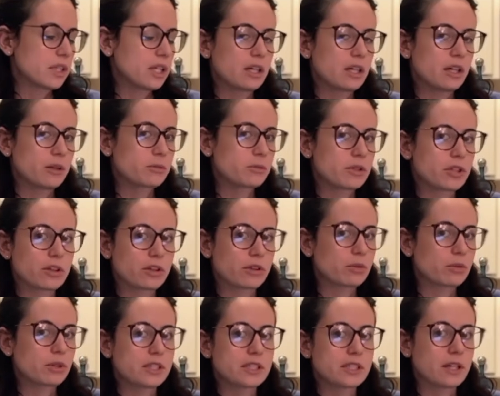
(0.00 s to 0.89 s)
up to
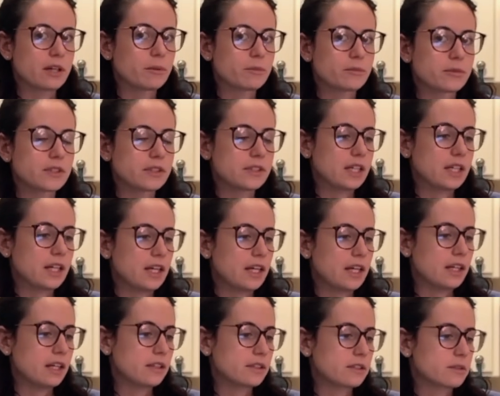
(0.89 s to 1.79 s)
3 times a
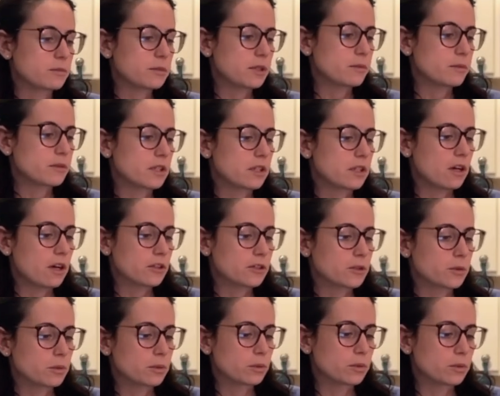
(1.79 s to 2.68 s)
day. Sometimes in the
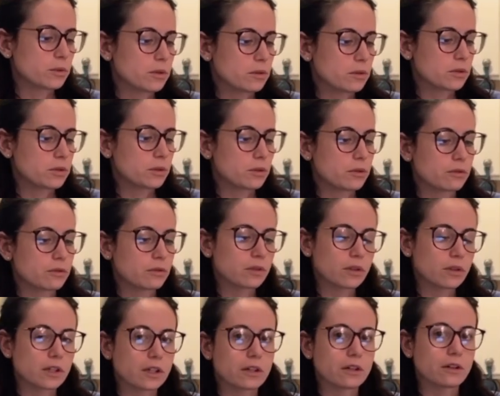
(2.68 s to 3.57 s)
hospital they'll do it for
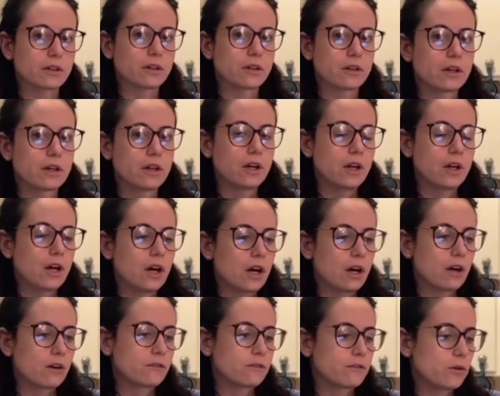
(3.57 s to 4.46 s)
like a
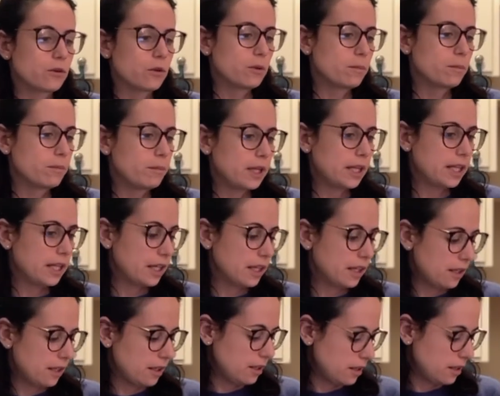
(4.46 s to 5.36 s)
full
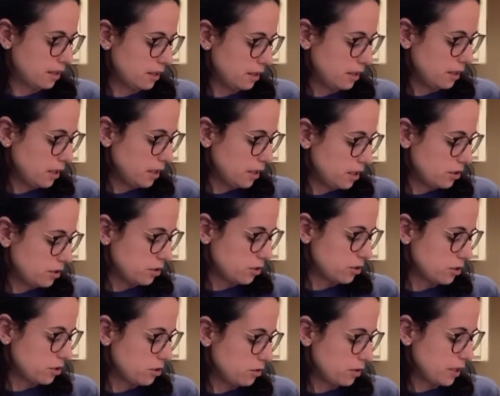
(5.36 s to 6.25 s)
minute. You
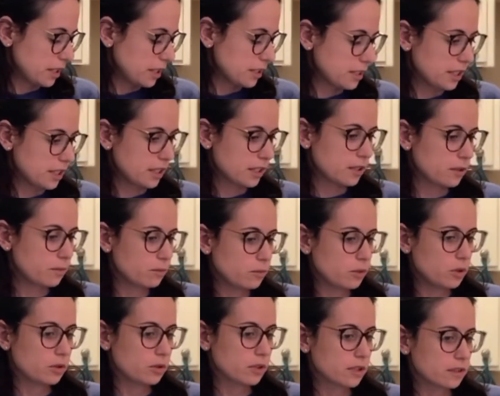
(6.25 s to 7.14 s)
just do that to get the
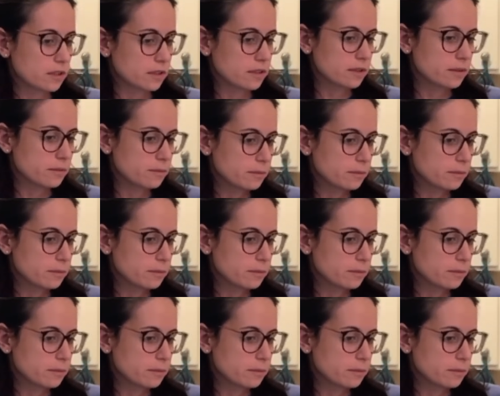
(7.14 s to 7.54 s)
mucus